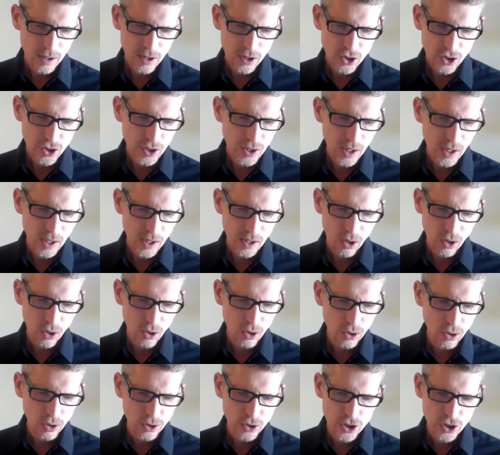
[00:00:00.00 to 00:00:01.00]
She ate
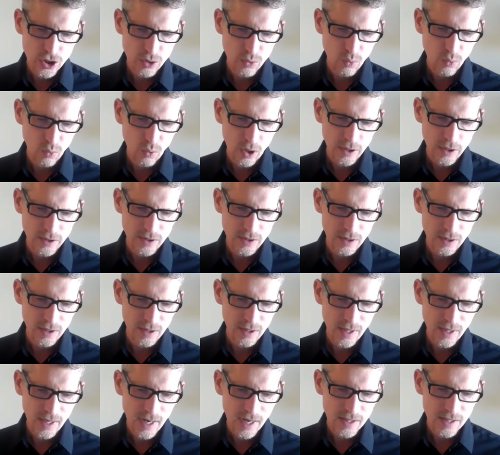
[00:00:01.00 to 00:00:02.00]
all she
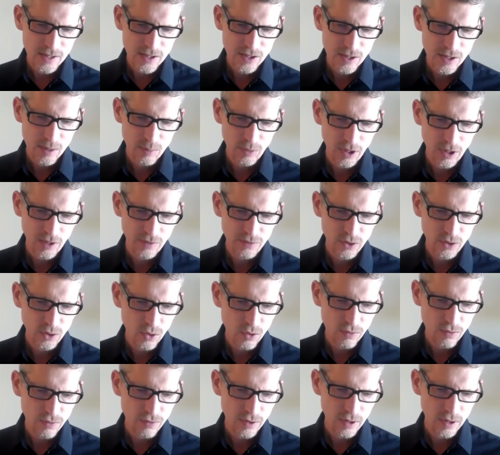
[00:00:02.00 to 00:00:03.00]
wanted and had some left
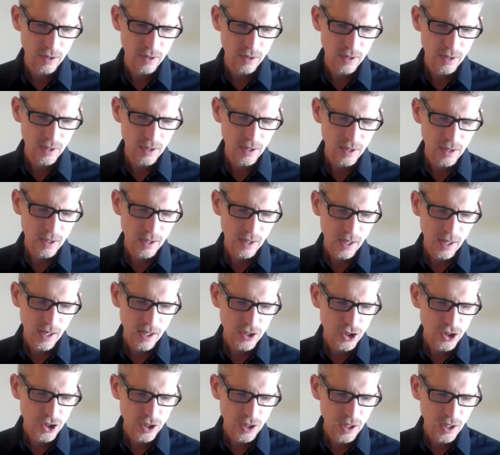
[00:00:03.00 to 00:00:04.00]
over.
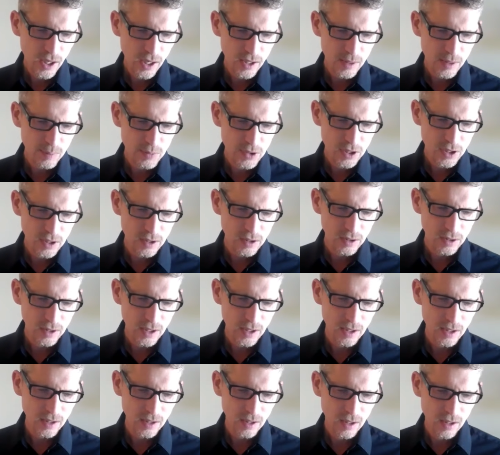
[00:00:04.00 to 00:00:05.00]
As she got up to
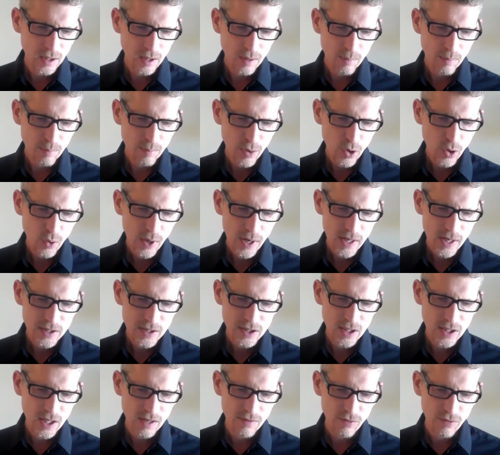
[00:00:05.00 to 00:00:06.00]
glean,
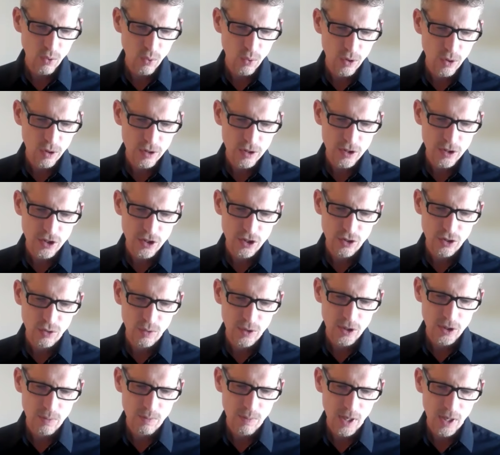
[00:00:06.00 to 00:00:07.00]
Boaz gave orders
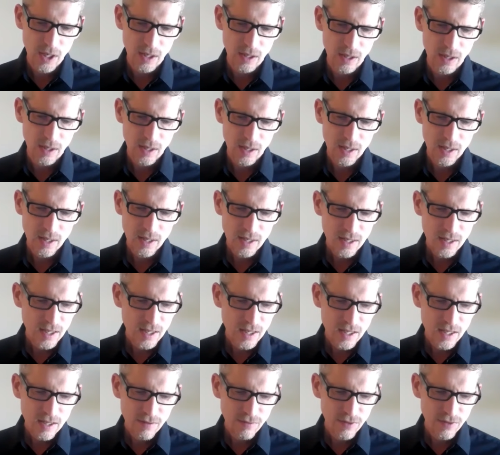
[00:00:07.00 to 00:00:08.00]
to his men,
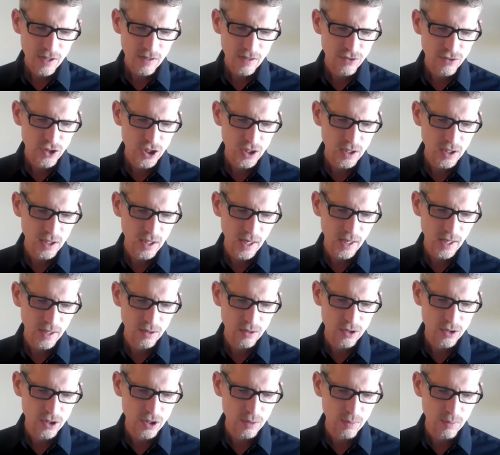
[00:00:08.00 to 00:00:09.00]
"Even if she
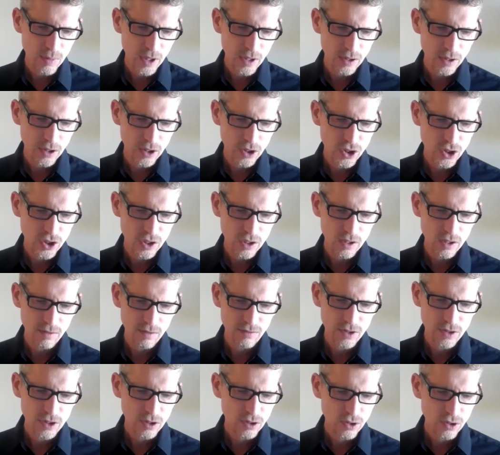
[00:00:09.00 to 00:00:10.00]
gathers among the
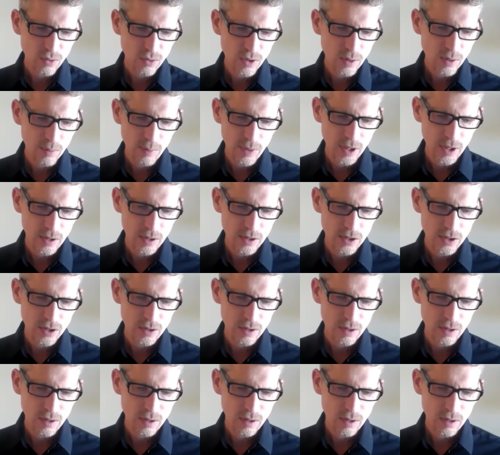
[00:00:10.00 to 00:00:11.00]
sheaves, don't embarrass
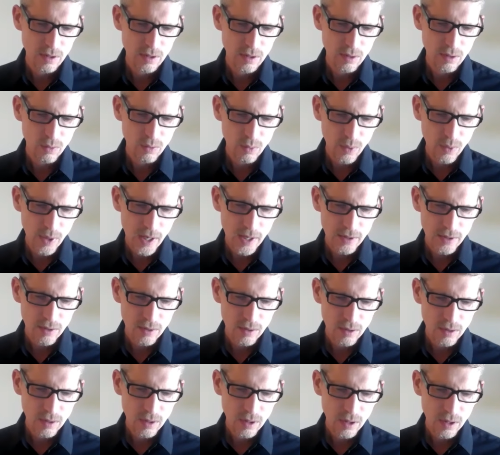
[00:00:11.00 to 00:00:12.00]
her.
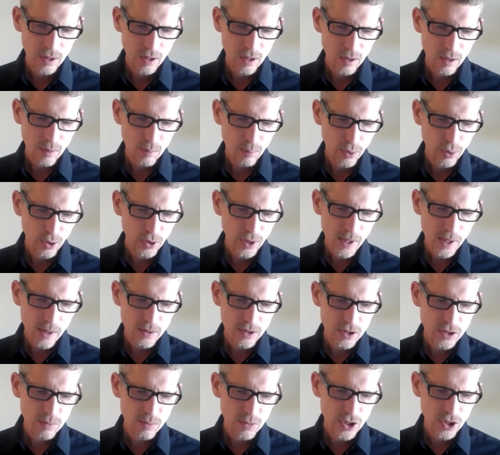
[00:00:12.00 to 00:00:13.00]
Rather, pull
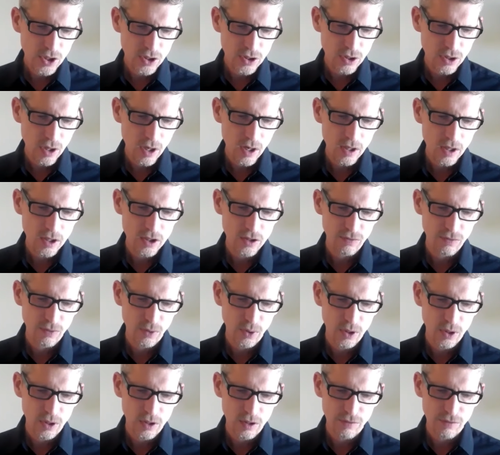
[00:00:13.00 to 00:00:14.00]
out some stalks
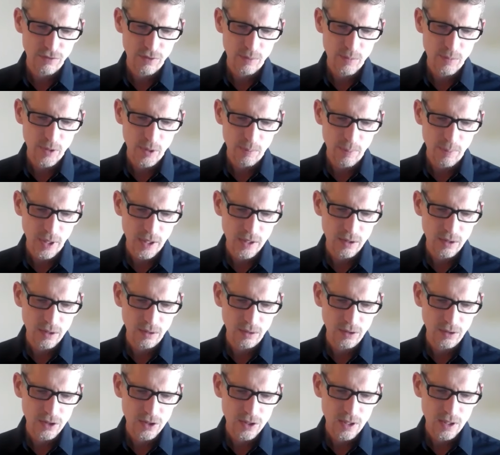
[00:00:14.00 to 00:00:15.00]
for her from the
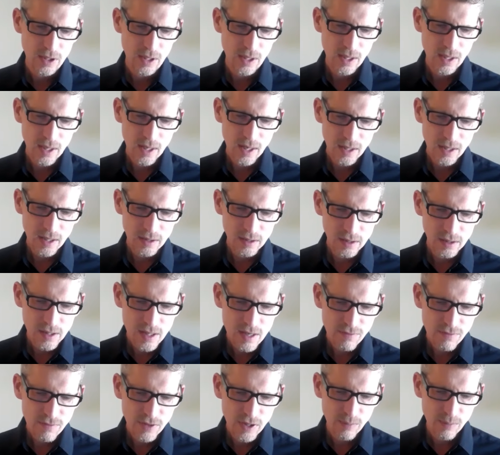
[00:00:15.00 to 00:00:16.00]
bundles and
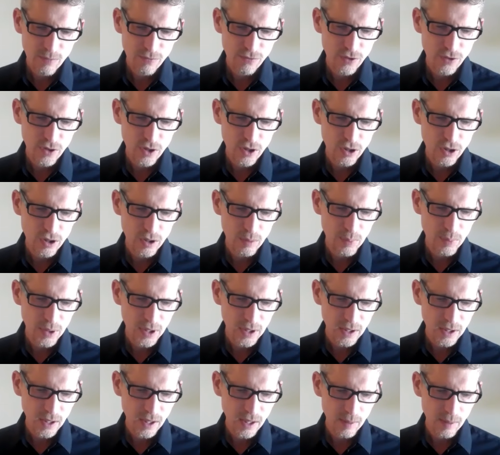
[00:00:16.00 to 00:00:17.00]
leave them for her to
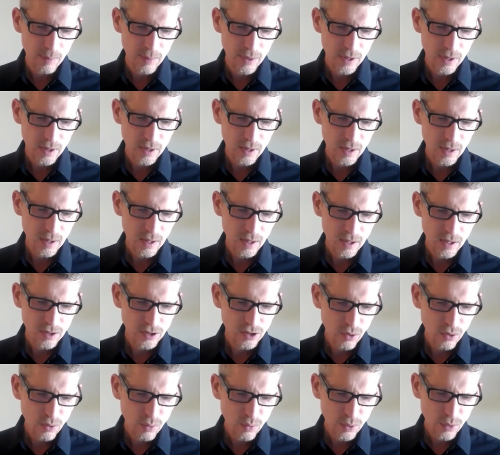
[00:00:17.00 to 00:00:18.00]
pick up.
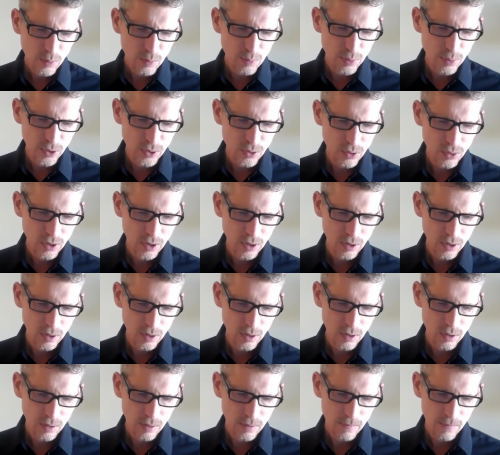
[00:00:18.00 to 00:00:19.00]
And don't rebuke
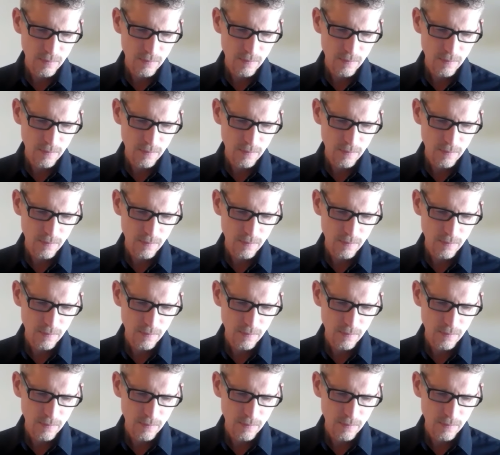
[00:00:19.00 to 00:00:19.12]
her."